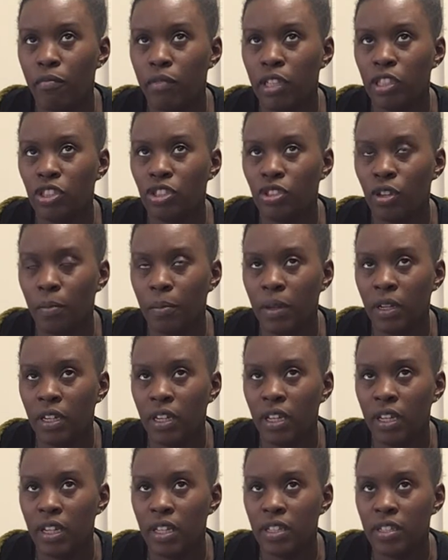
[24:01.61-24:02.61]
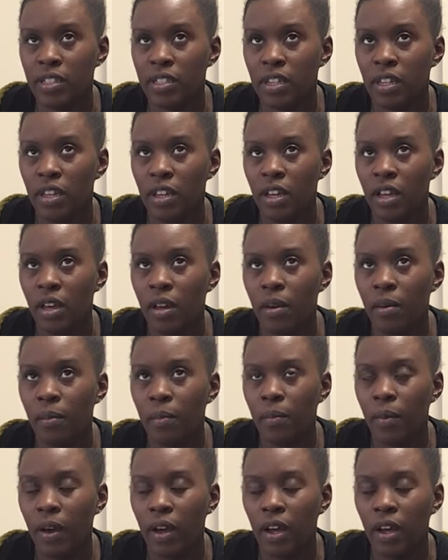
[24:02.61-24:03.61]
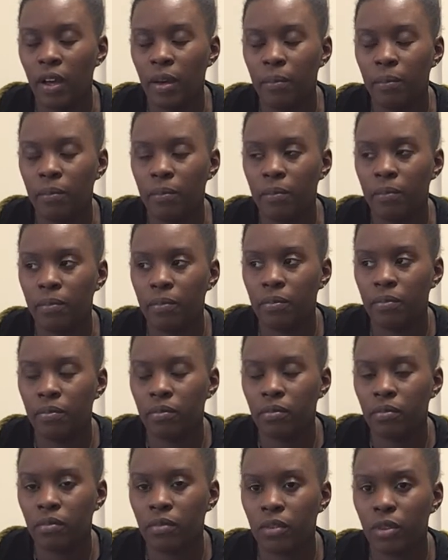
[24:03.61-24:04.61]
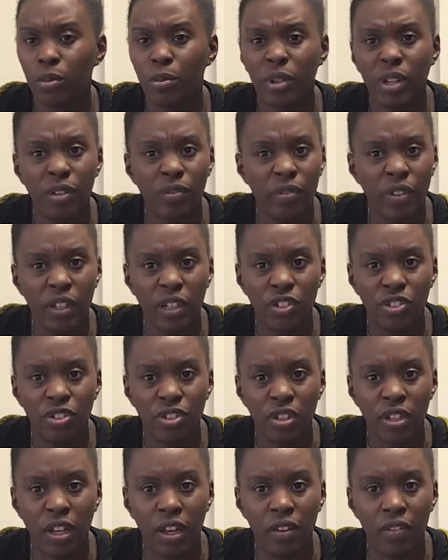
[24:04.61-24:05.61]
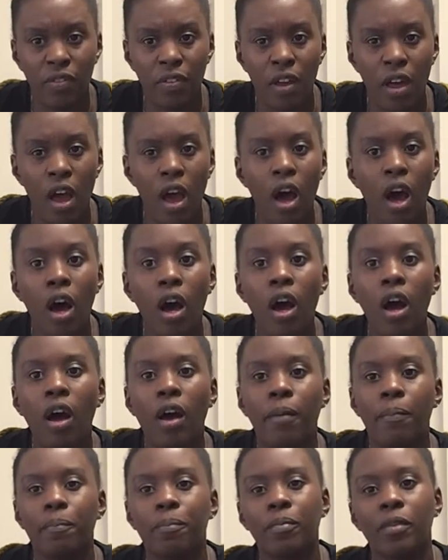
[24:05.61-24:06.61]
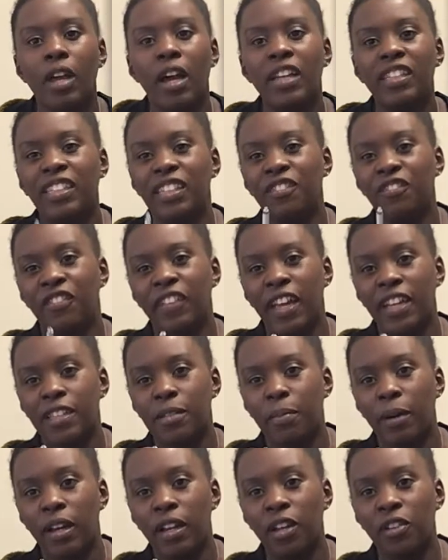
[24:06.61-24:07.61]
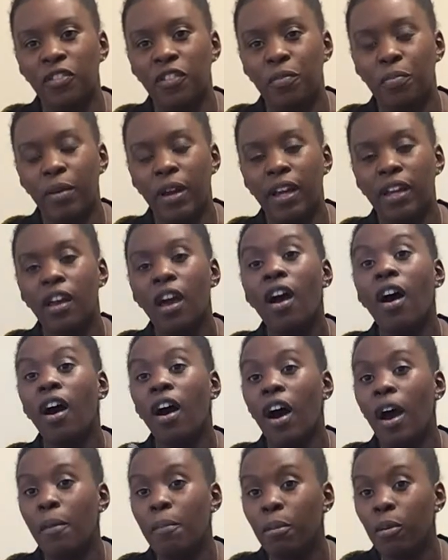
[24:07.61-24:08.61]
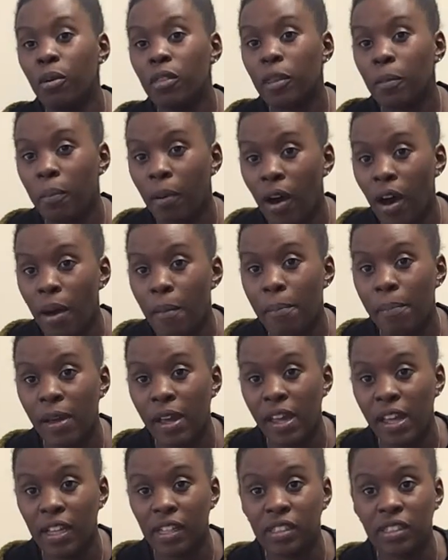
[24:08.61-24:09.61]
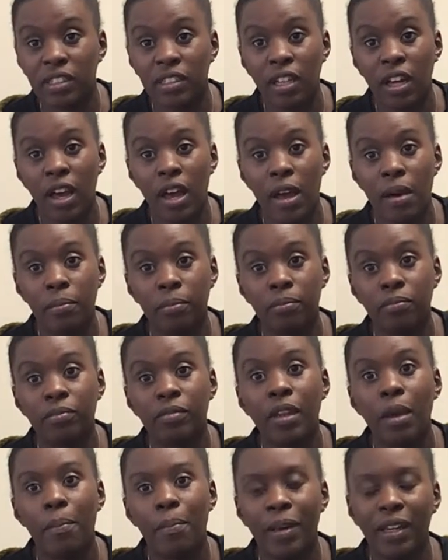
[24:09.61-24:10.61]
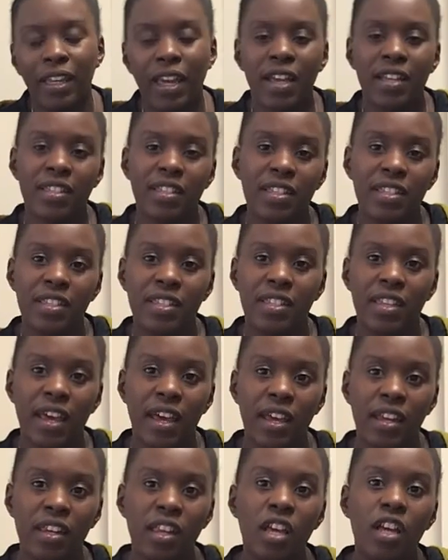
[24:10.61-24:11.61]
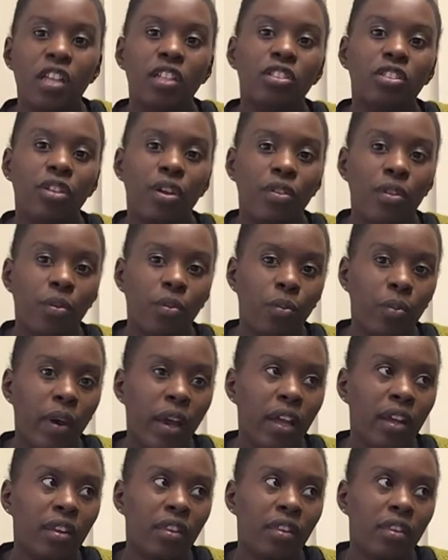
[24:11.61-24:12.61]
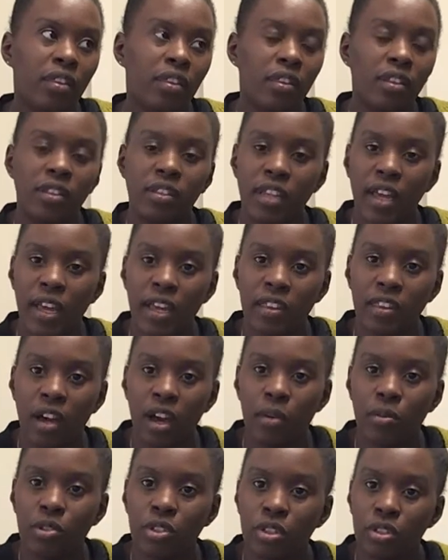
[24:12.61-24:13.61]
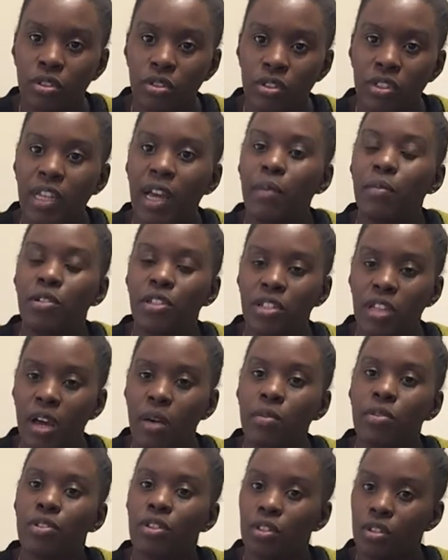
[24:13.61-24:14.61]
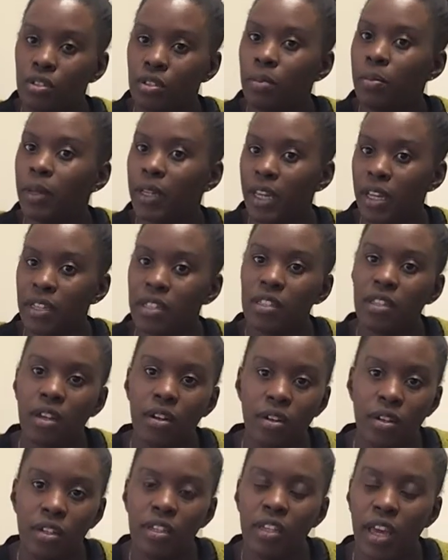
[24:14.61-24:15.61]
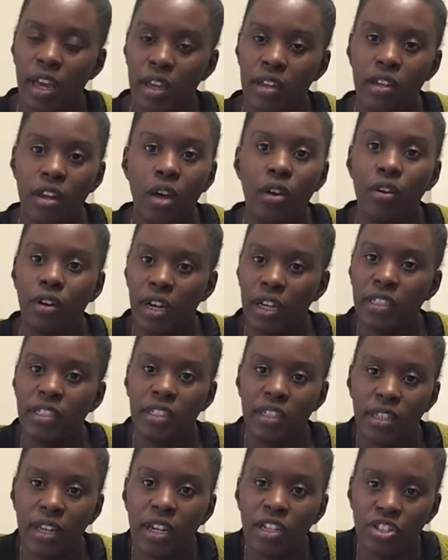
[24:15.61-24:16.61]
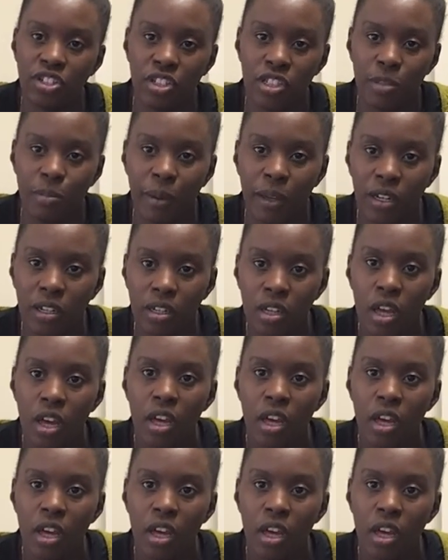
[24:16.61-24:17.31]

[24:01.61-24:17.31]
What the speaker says: my shopping list when I really should have. I didn't forget to buy a loaf of bread. I bought the part-baked baguettes instead, so that when the day that I was going to do sandwiches, I was going to do baguettes. So yeah, no, I did actually spend,